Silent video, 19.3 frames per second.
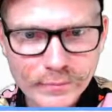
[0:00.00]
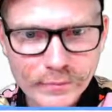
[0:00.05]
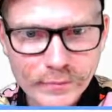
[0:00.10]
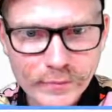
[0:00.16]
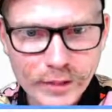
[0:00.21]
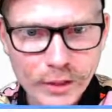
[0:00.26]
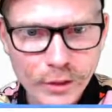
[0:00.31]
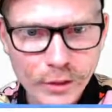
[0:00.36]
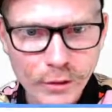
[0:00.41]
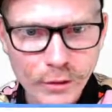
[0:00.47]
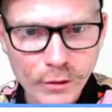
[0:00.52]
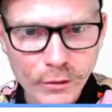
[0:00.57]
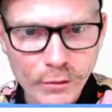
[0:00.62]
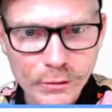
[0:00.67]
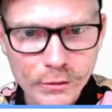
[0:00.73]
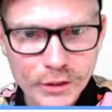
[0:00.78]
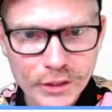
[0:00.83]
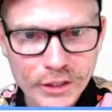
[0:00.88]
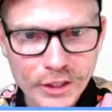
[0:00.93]
Cool.
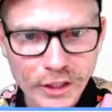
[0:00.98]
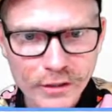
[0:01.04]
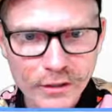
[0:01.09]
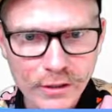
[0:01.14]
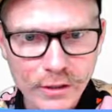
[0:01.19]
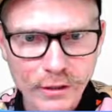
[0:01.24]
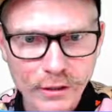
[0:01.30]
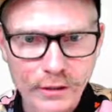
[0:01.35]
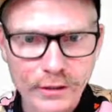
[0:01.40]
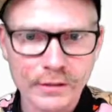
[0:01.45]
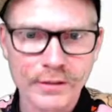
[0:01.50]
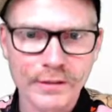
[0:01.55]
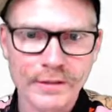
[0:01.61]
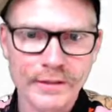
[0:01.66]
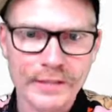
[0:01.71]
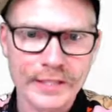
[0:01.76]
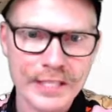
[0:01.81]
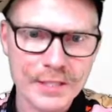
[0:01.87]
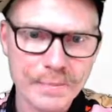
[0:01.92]
So look,
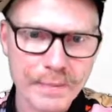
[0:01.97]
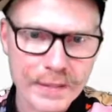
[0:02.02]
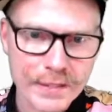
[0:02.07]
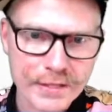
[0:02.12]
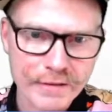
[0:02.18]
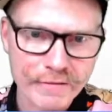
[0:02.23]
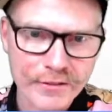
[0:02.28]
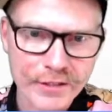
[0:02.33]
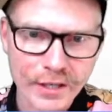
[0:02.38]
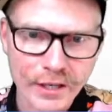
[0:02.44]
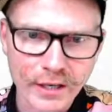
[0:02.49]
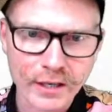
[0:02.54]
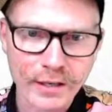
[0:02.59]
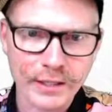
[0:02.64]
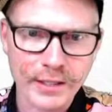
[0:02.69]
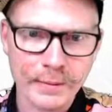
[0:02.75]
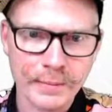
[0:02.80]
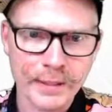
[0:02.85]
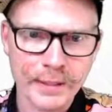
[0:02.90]
there's bits of dirt
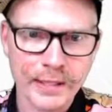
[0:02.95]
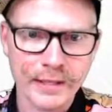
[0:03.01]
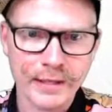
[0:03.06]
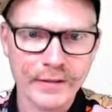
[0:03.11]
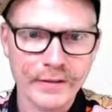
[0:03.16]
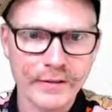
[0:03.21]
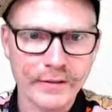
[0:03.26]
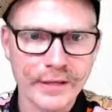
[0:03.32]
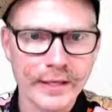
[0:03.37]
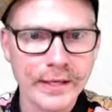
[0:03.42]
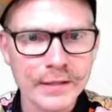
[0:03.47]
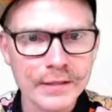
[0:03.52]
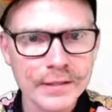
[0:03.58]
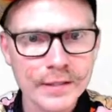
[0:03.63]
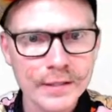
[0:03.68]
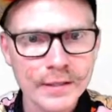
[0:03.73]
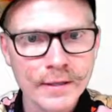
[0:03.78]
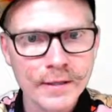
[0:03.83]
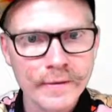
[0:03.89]
coming out of the ground.
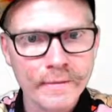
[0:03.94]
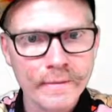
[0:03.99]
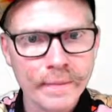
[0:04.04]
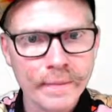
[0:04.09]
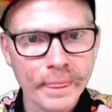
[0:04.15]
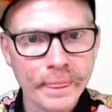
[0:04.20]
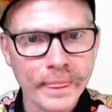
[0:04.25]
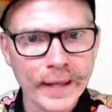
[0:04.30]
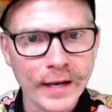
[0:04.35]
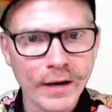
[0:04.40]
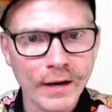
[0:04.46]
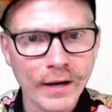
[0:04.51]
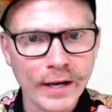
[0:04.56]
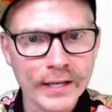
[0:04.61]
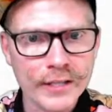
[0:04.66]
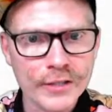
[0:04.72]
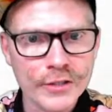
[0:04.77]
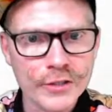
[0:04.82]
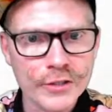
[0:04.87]
Now I
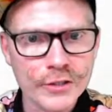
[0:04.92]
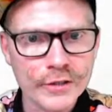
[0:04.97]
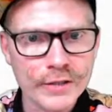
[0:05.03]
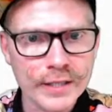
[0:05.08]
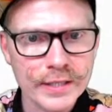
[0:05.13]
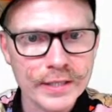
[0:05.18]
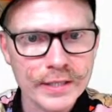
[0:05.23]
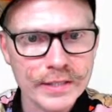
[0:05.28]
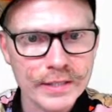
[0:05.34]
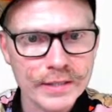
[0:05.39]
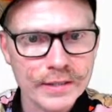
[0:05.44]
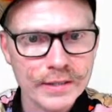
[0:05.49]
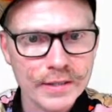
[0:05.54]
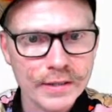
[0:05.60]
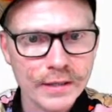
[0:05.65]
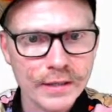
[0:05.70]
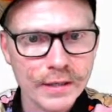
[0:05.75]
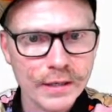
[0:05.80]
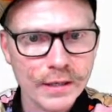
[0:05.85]
can do this
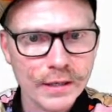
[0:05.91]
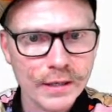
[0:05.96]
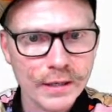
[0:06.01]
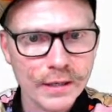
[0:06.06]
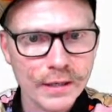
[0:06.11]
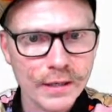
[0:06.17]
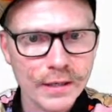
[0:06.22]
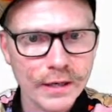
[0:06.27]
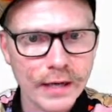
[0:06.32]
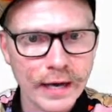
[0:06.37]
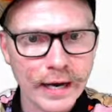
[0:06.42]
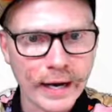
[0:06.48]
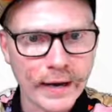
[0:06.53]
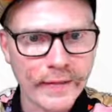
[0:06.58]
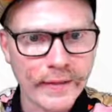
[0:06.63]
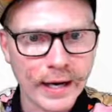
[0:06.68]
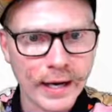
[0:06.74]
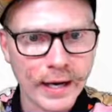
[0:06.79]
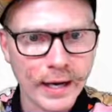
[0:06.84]

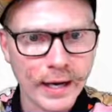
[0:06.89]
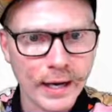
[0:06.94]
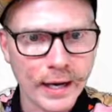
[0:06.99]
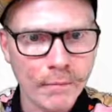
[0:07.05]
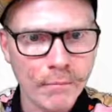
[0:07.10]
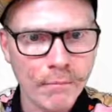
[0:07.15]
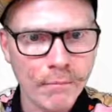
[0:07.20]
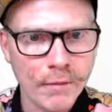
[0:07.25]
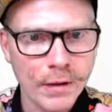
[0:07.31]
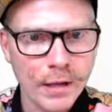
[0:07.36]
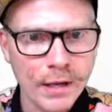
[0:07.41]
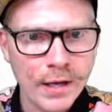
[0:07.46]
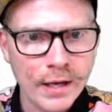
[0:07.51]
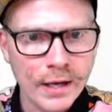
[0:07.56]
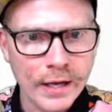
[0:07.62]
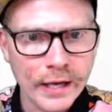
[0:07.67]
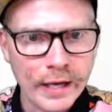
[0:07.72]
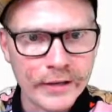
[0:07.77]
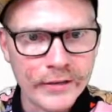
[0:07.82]
other arm.
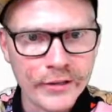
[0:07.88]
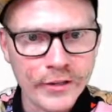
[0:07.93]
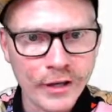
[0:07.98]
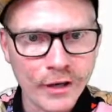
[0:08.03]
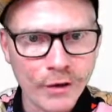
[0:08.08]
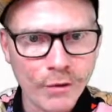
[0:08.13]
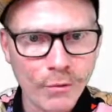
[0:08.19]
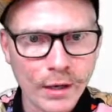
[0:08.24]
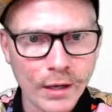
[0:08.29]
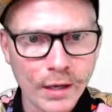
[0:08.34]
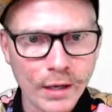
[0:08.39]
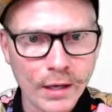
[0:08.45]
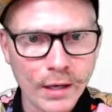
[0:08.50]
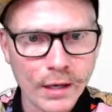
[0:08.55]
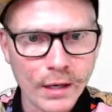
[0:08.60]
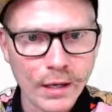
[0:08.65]
And you know what?